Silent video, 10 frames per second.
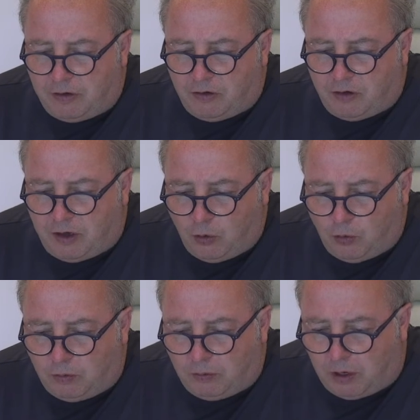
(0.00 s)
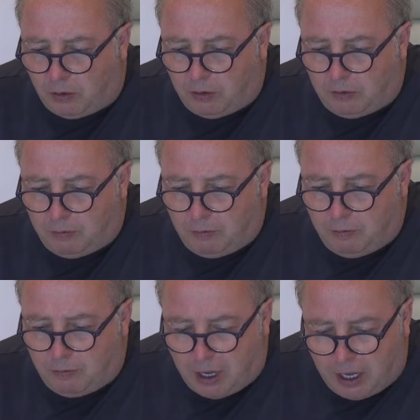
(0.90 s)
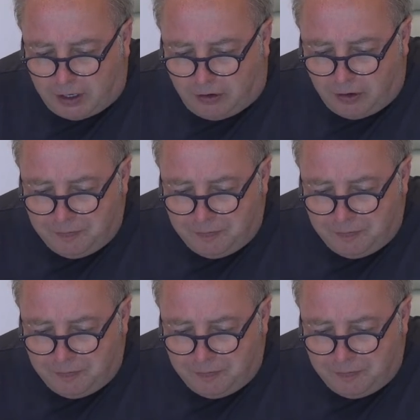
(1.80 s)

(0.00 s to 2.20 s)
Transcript: is still going mad.